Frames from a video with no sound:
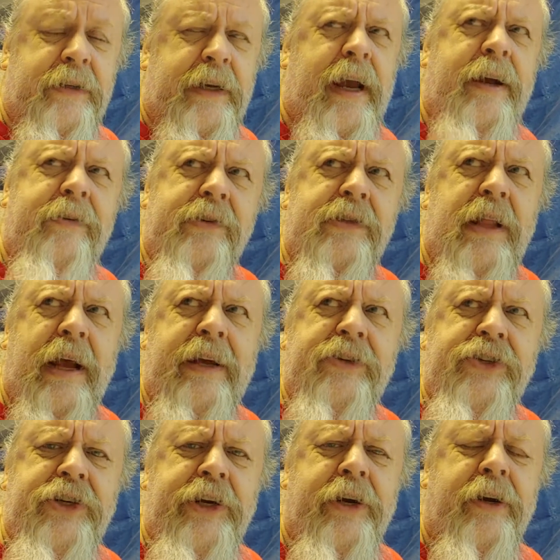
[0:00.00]
Yeah, it was
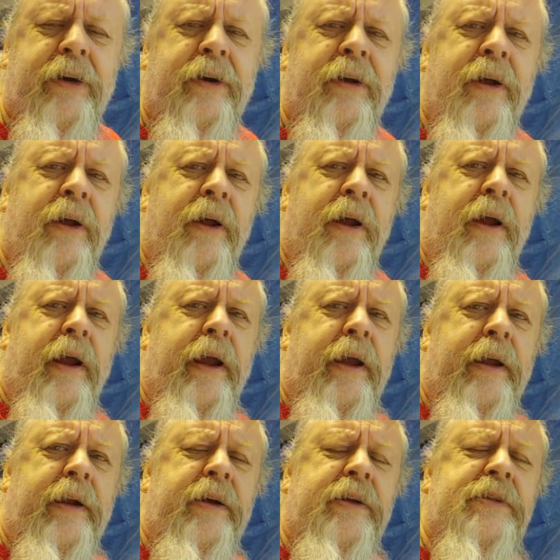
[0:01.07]
last year.
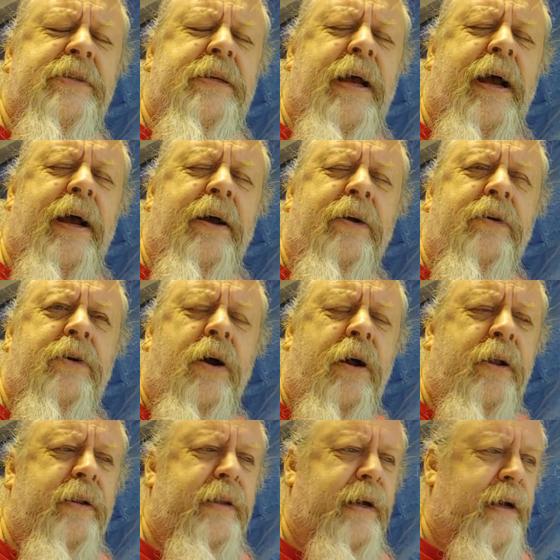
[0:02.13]
And it's
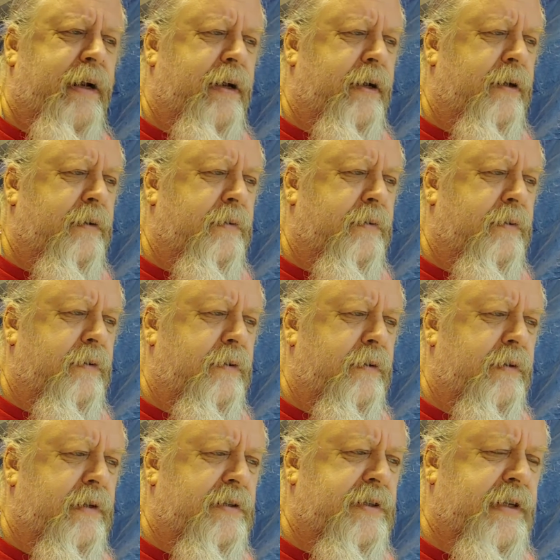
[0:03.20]
called The
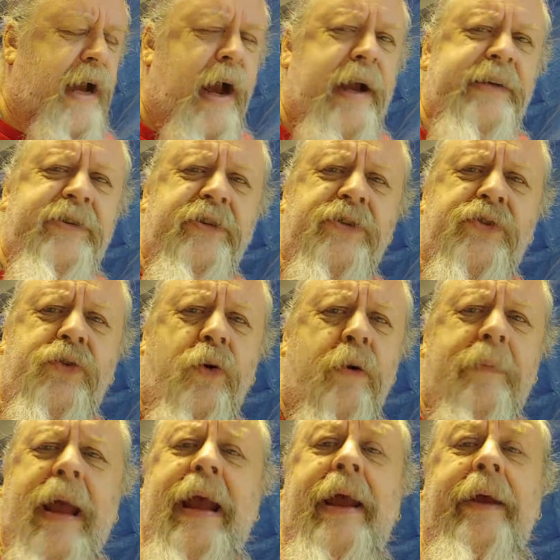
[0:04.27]
Skies of
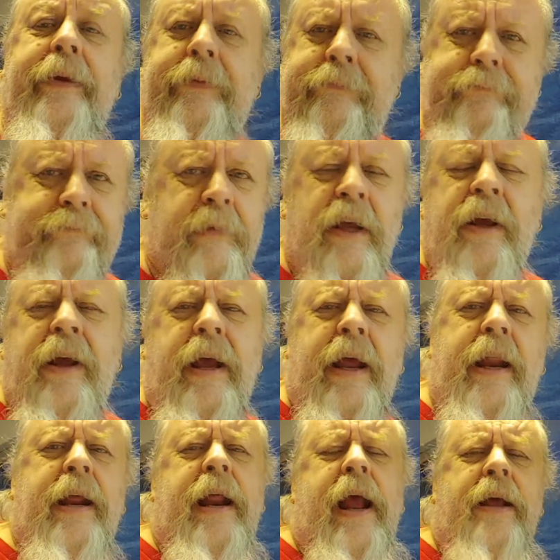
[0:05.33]
Sordane.
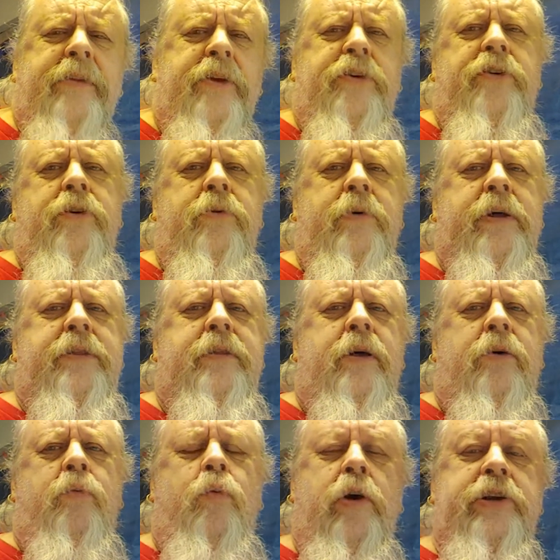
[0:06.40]
And it had to do with
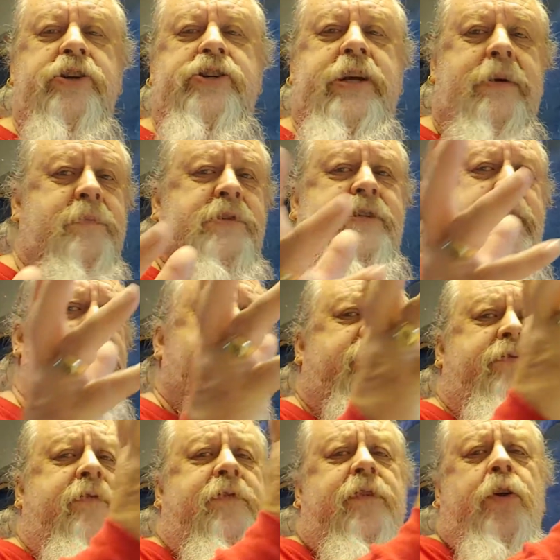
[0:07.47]
the wooden ships that
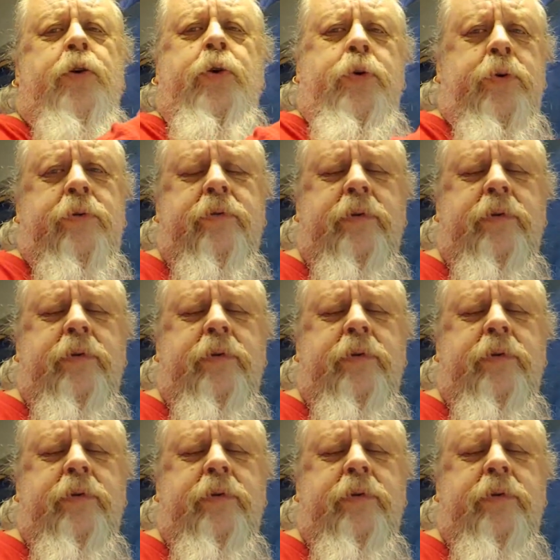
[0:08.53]
flew.